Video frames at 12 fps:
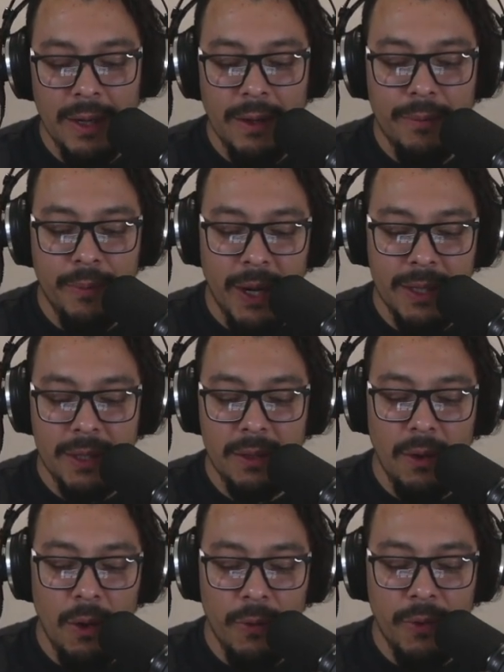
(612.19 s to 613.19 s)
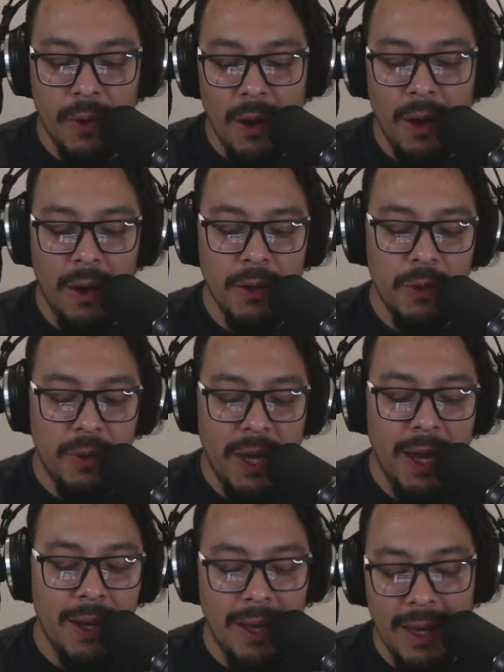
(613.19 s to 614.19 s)
But overall, you
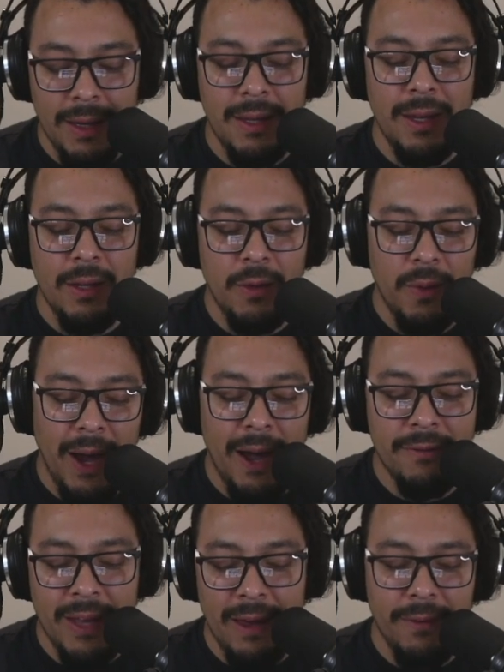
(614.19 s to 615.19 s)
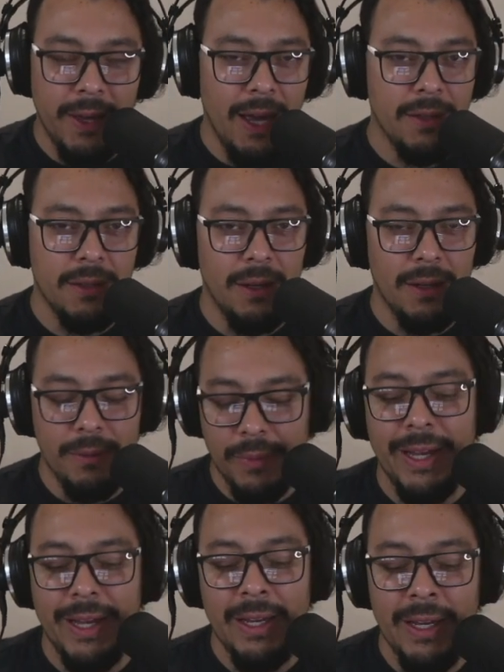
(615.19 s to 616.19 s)
can't ink it. You have to have a guest on and
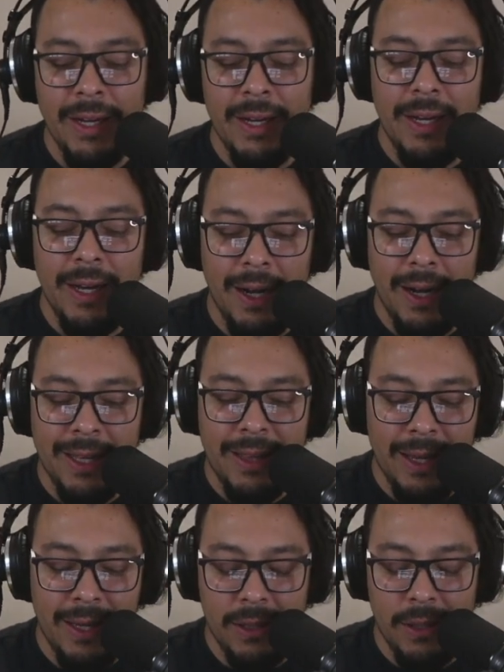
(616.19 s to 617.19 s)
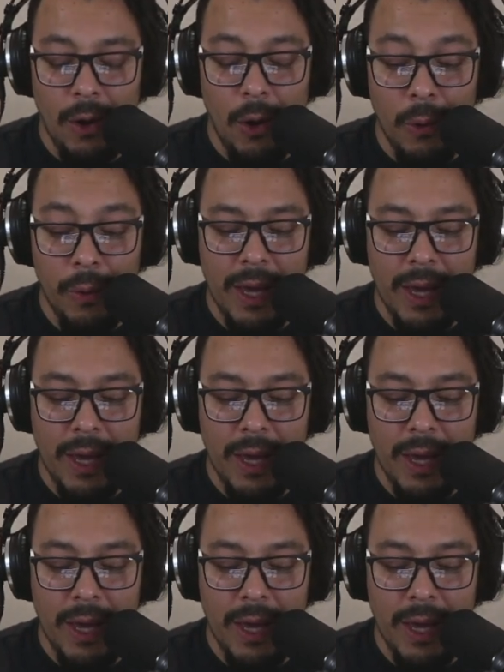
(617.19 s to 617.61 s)
play. I think it's an okay